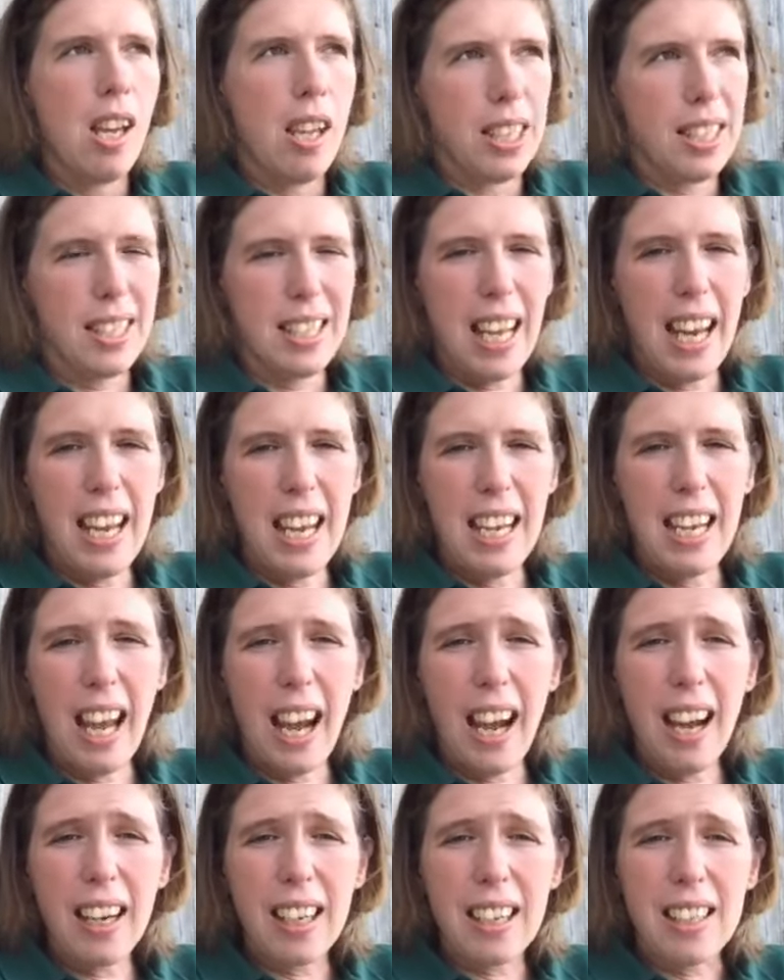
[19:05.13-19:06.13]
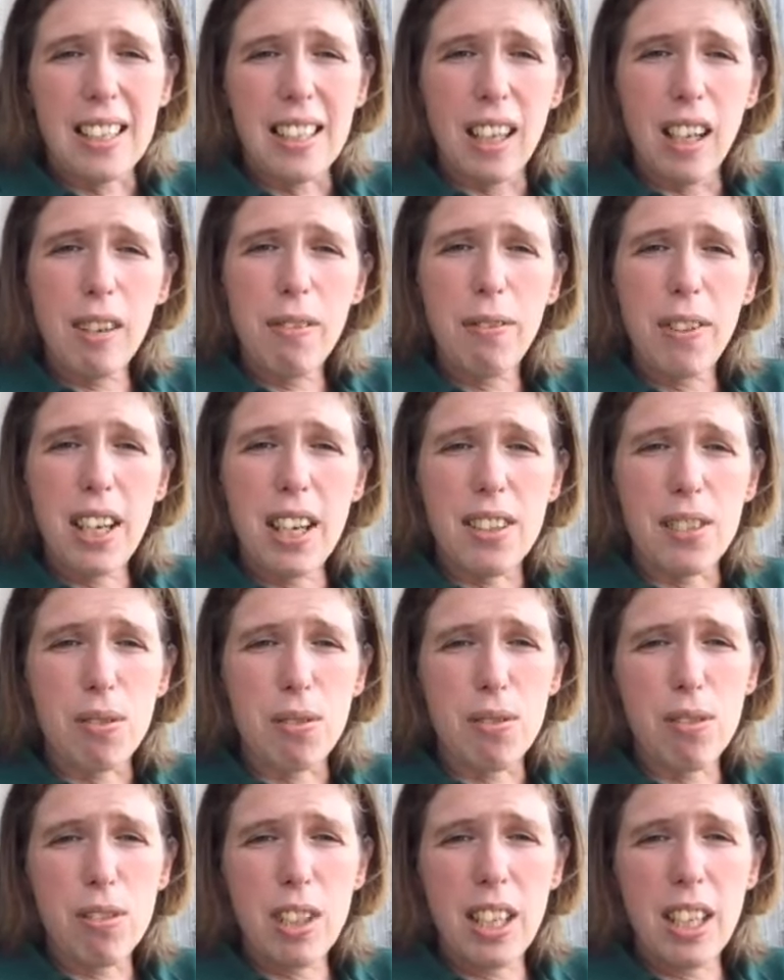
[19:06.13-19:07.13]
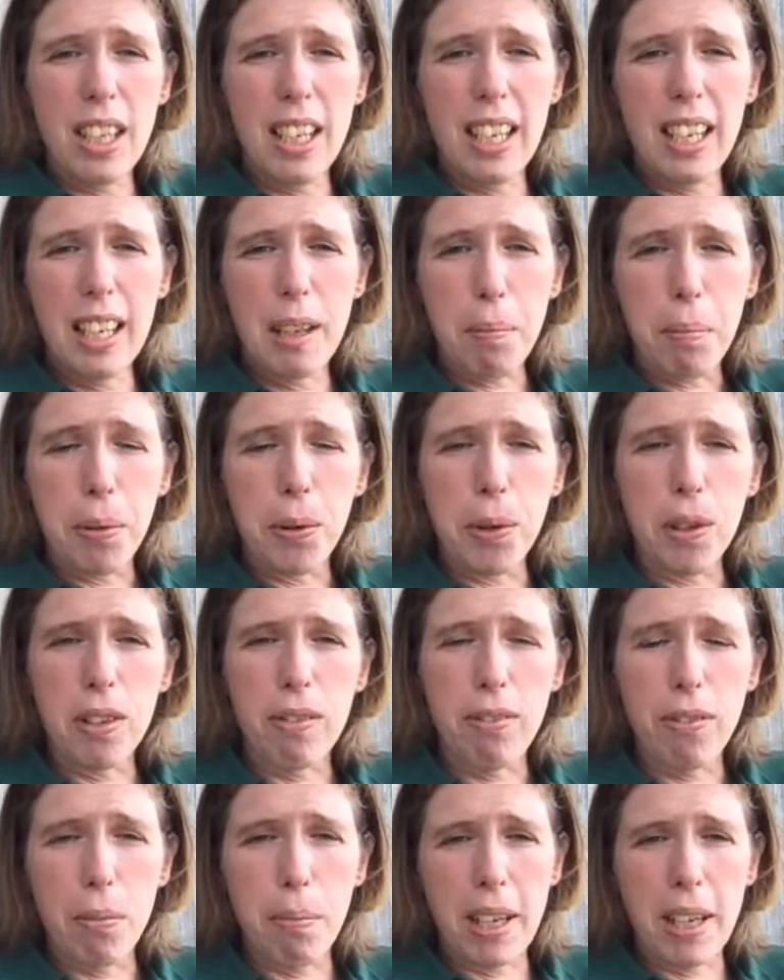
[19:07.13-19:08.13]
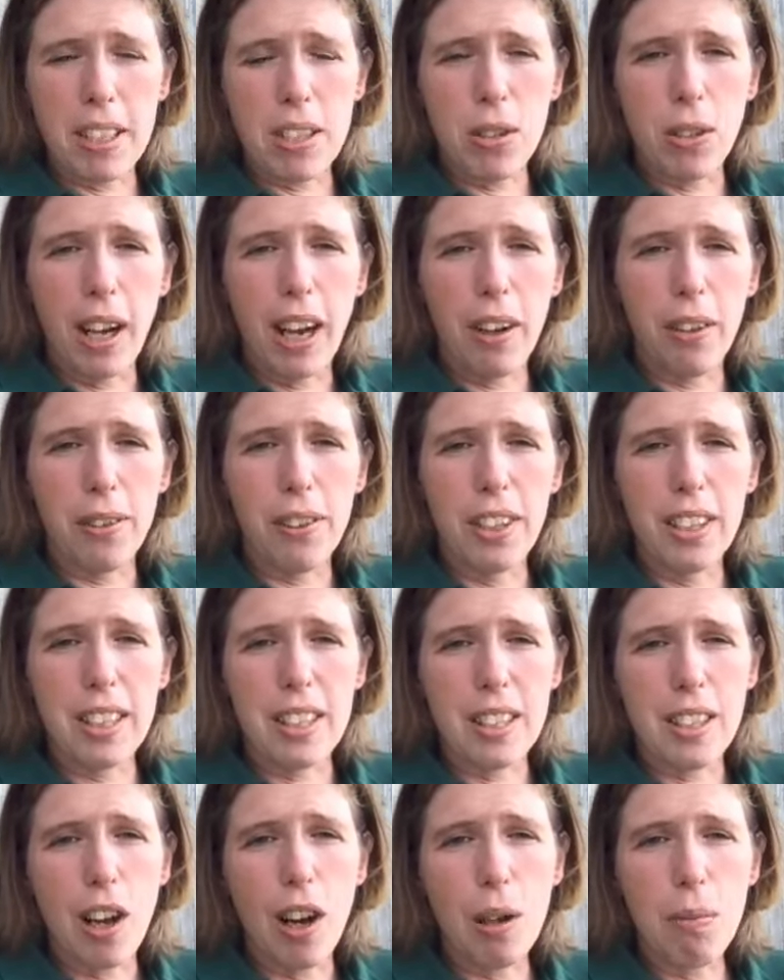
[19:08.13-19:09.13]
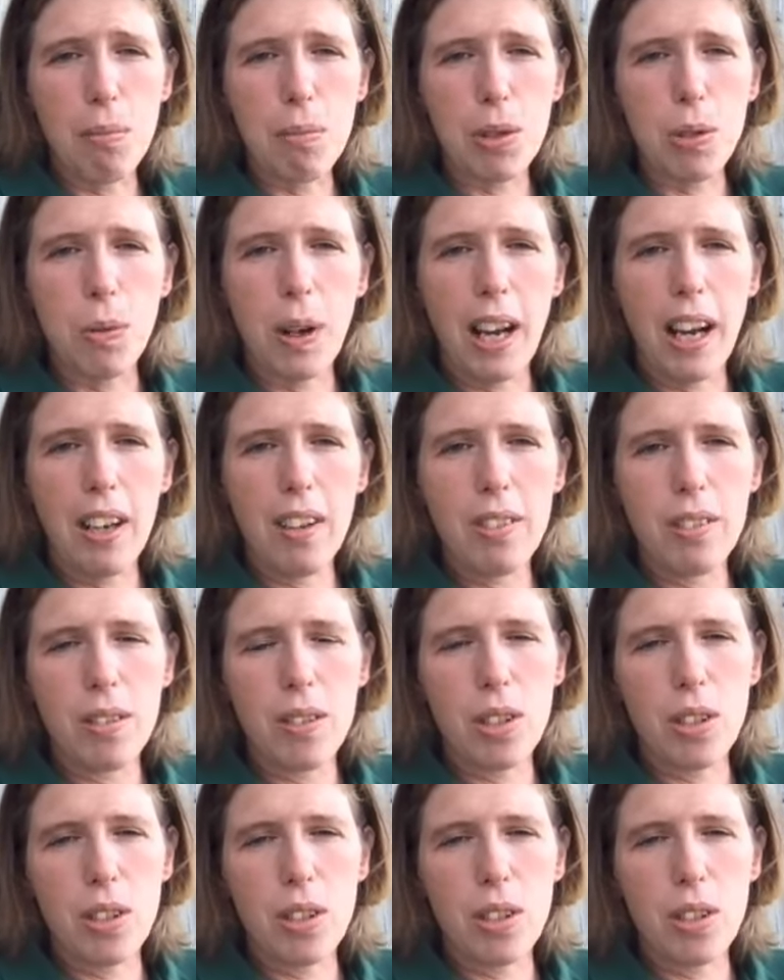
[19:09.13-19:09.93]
Staying active is really important for mental health at this time as well.